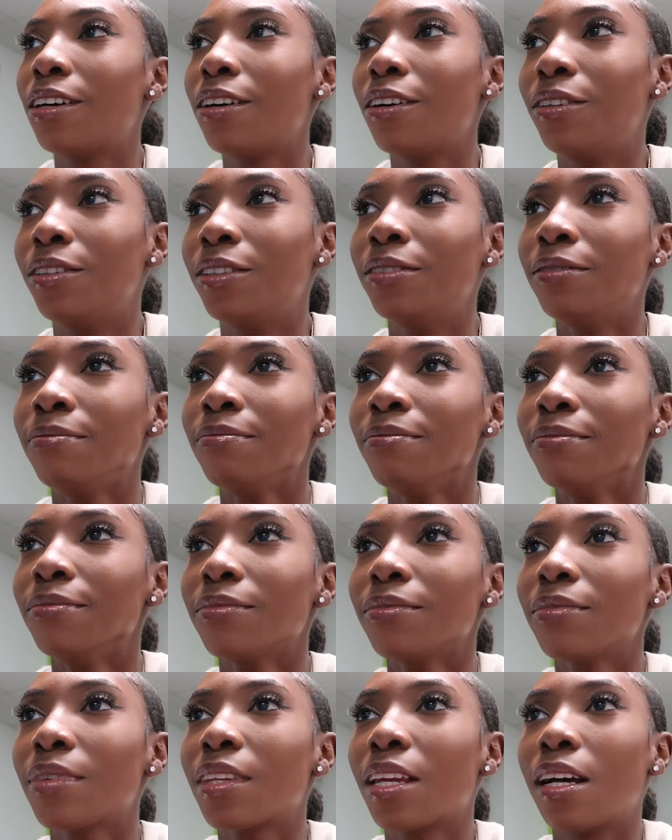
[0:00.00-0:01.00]
so
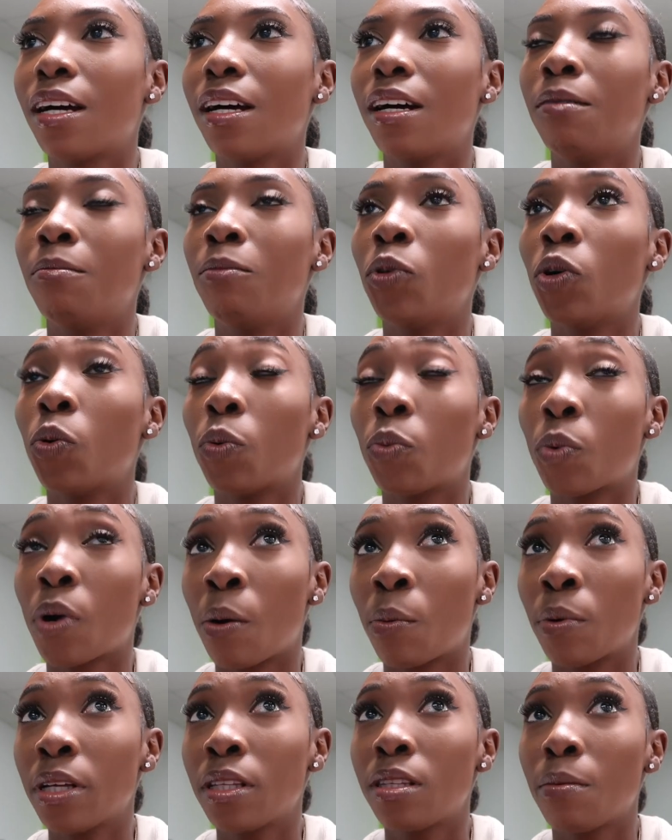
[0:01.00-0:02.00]
um,
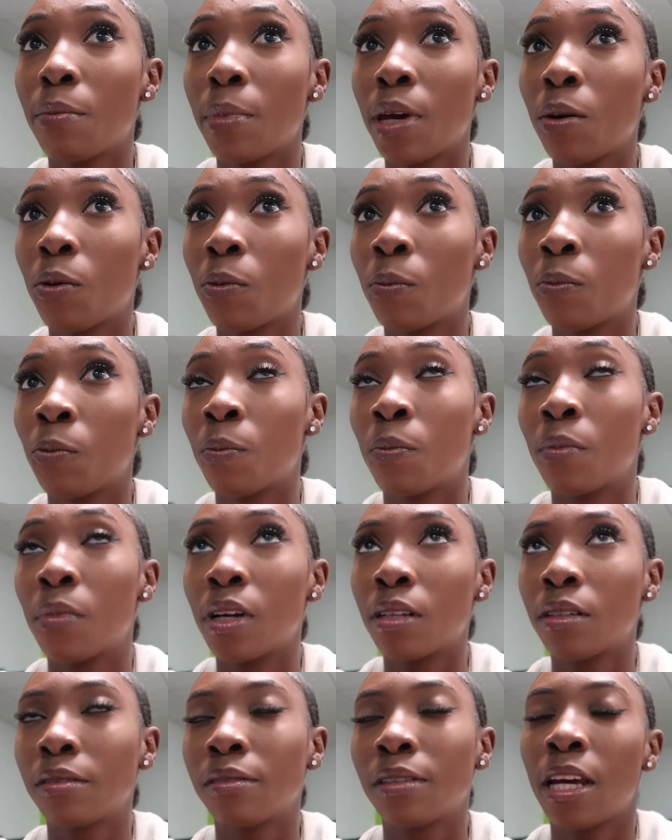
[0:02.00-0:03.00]
i went to met
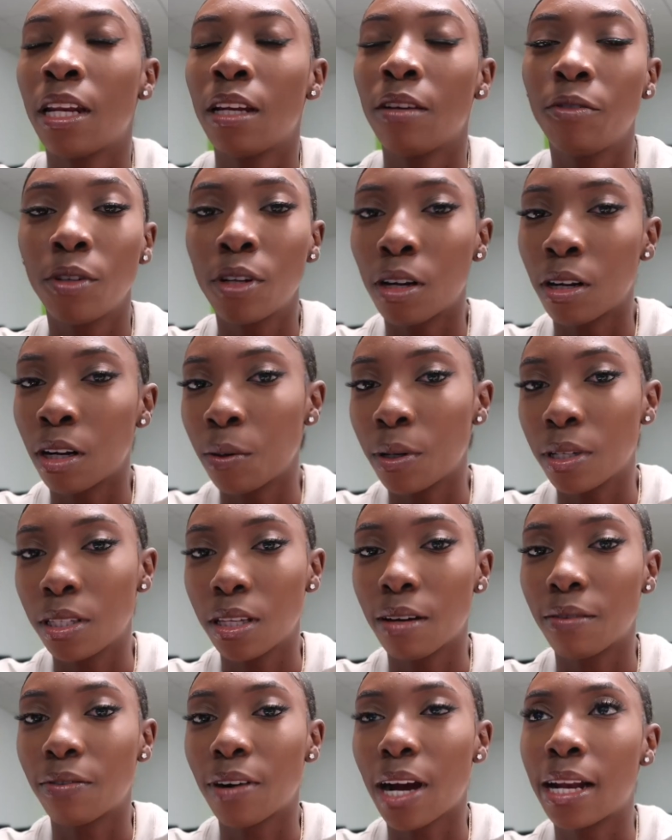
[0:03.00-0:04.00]
and if you don't know what
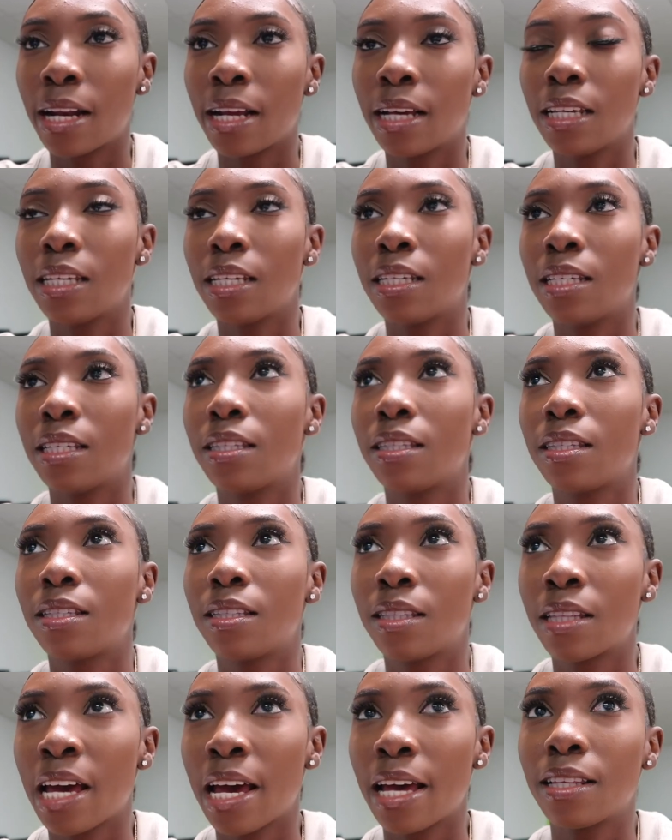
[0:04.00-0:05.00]
set friday is
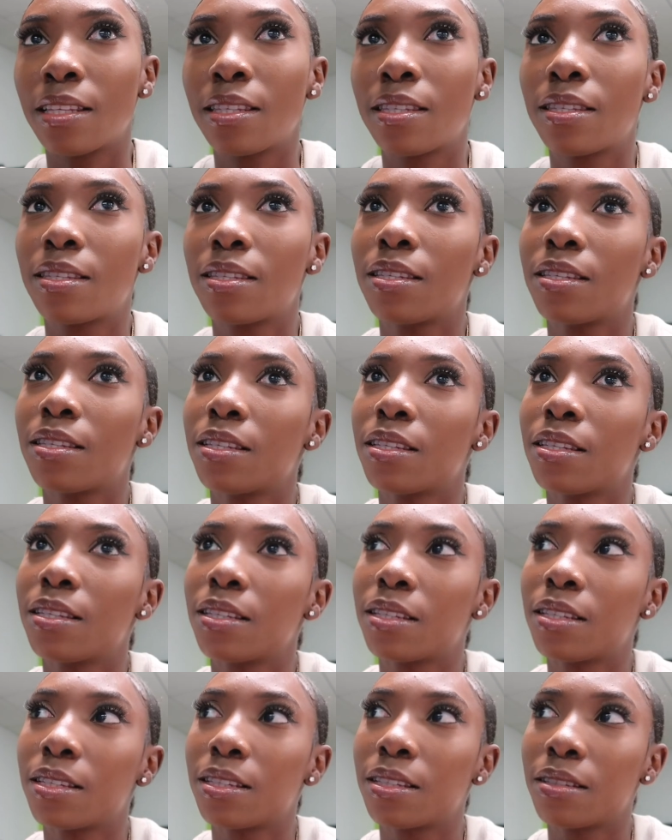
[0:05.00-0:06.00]
that's
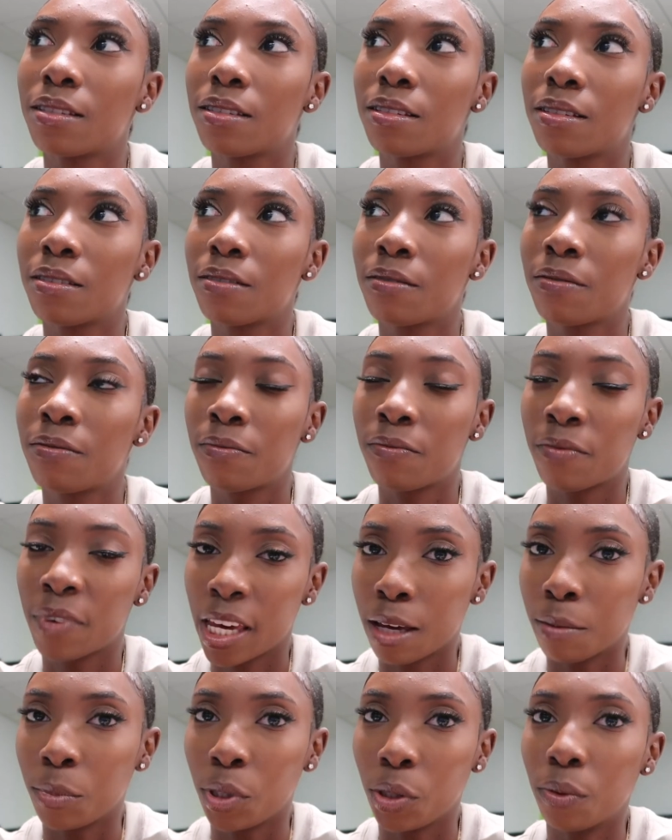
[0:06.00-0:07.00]

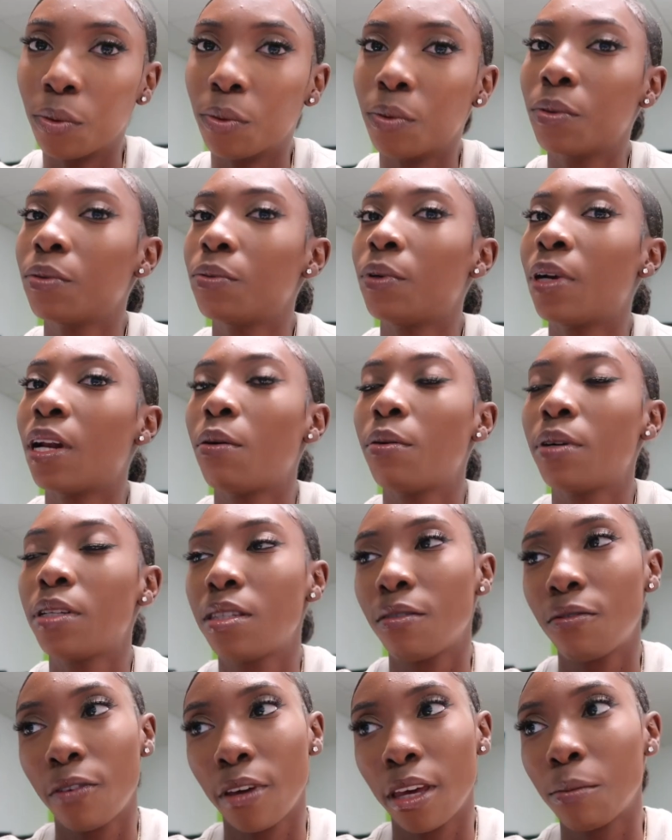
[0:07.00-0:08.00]
FAMU when I
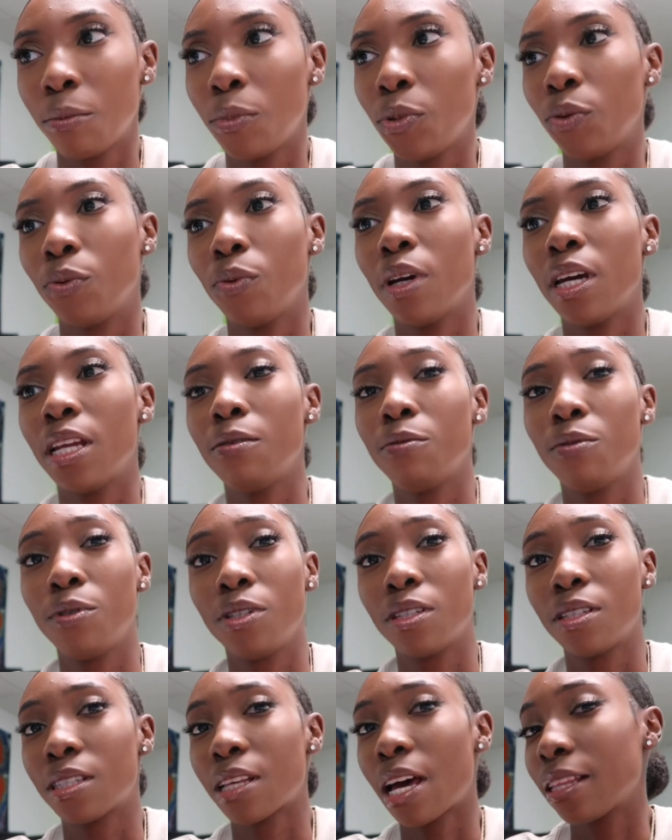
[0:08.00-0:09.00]
went to FAMU, and it
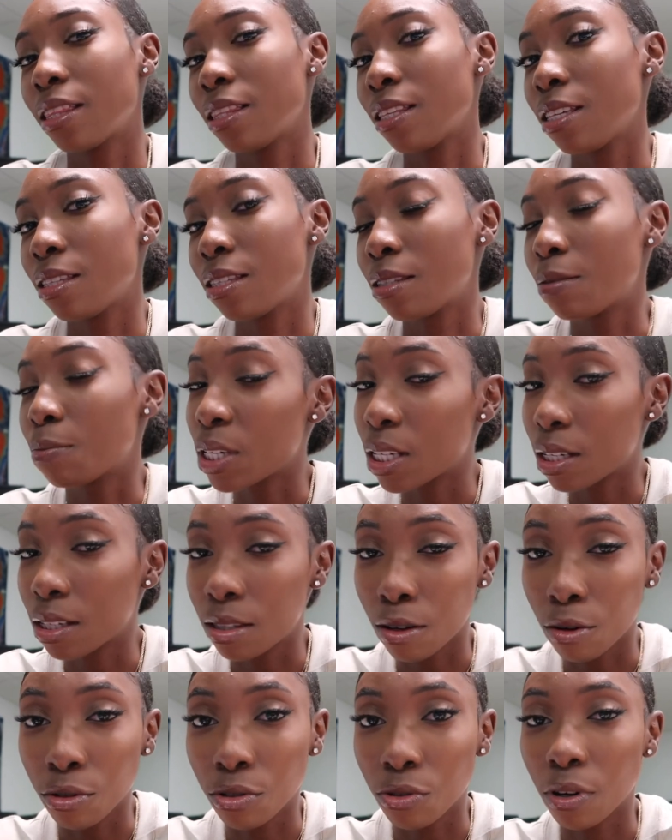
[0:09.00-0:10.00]
was just like this big
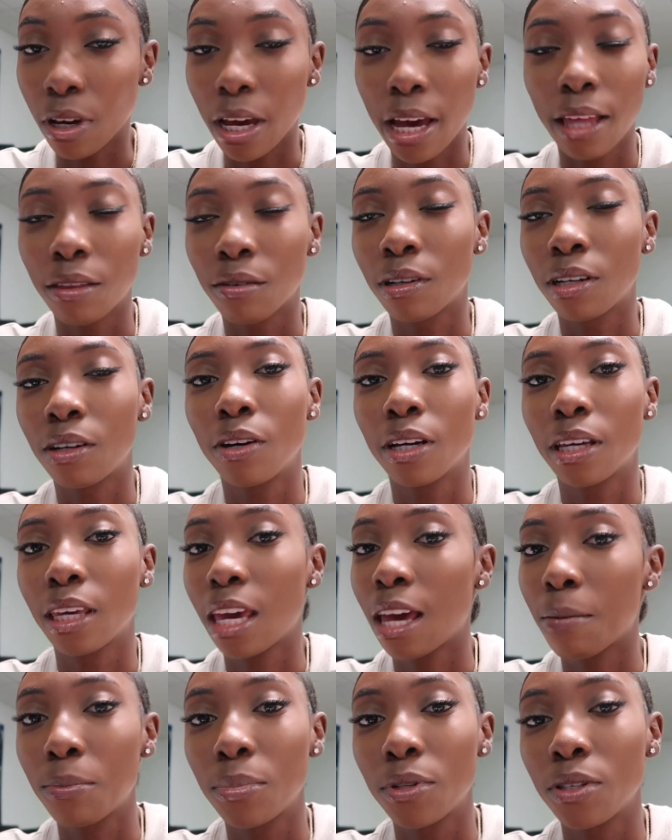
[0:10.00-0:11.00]
social gathering on
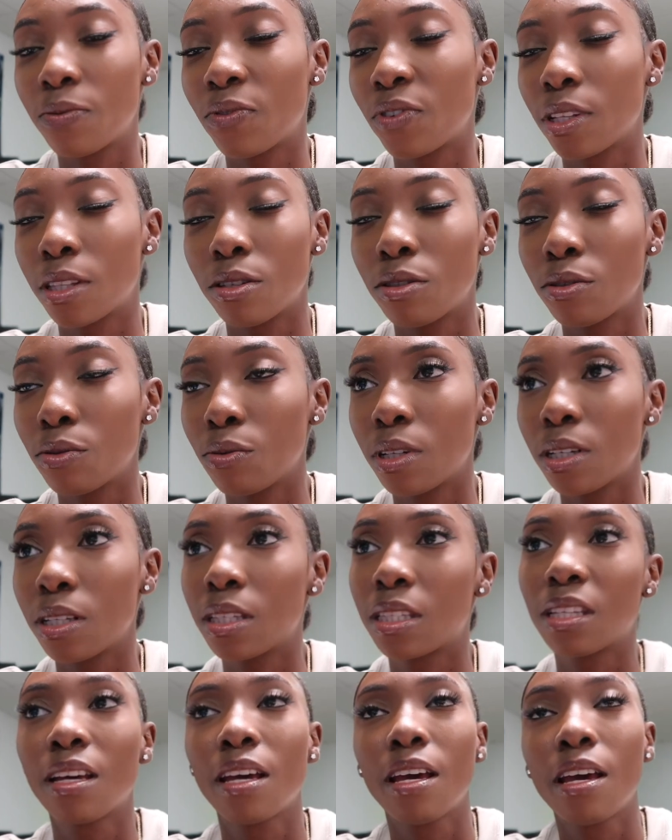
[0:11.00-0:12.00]
campus for the
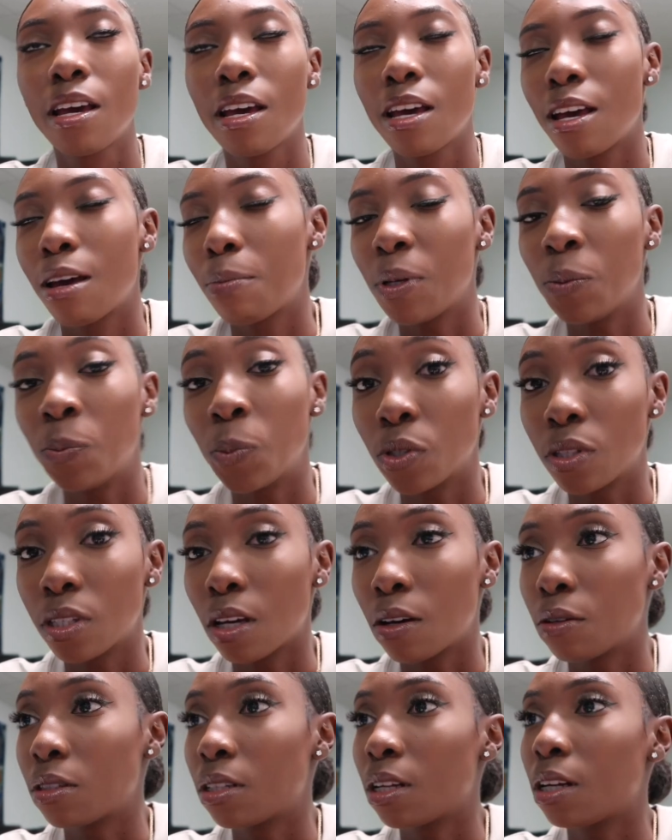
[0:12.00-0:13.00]
students, and people
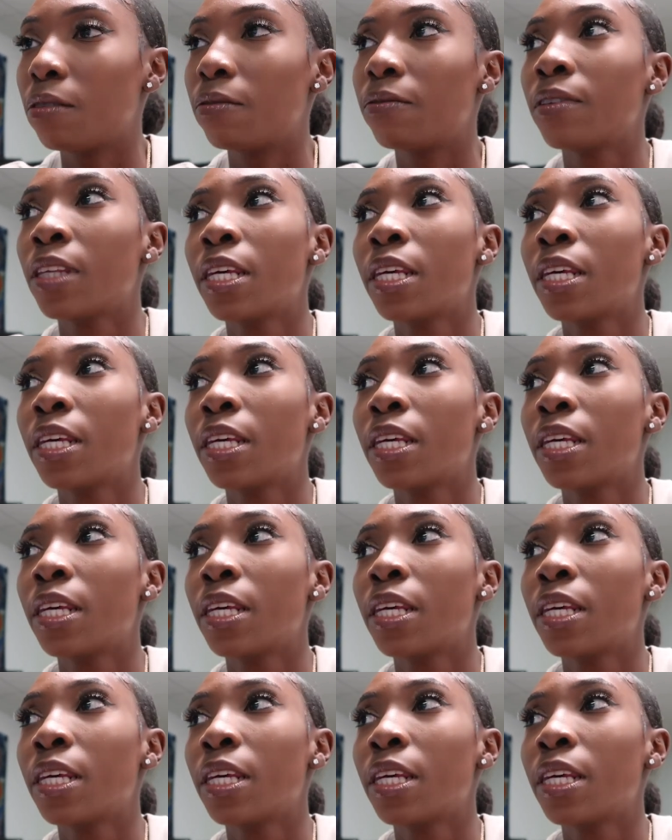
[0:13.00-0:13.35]
sell stuff,